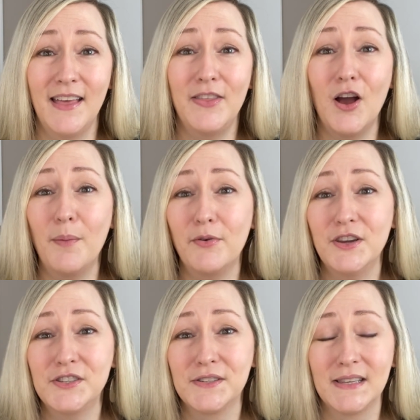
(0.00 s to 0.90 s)
The
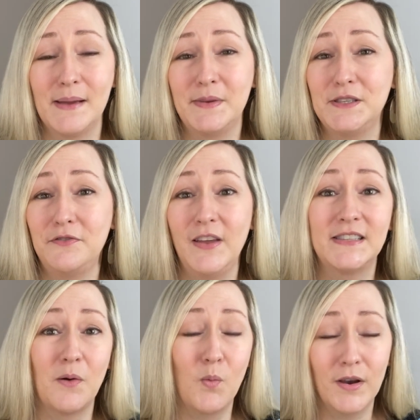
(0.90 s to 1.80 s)
operational dilemmas you
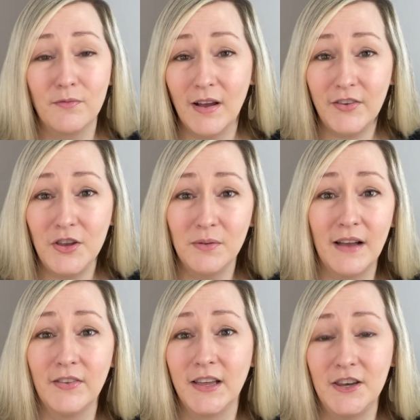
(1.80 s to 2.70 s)
face at one revenue
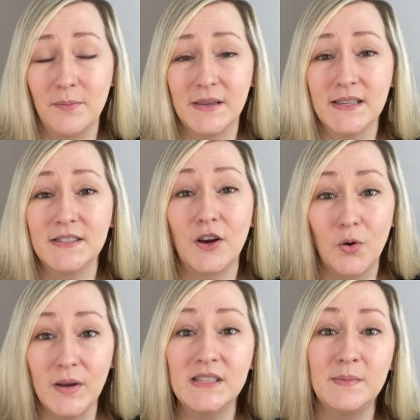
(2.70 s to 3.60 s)
level in your business are
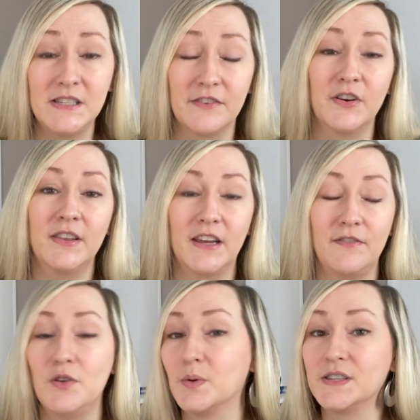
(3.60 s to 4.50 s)
going to be different than
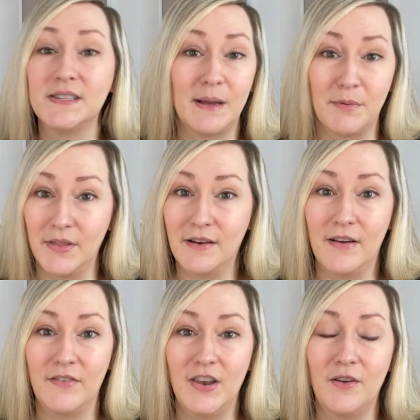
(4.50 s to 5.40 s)
if you were to double that
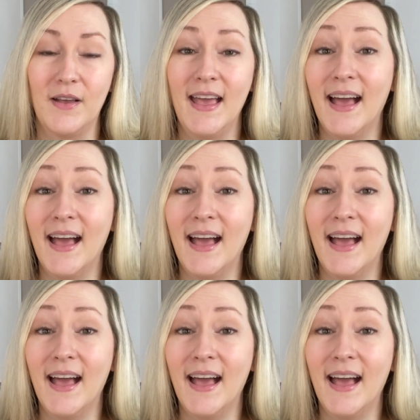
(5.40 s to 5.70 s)
revenue.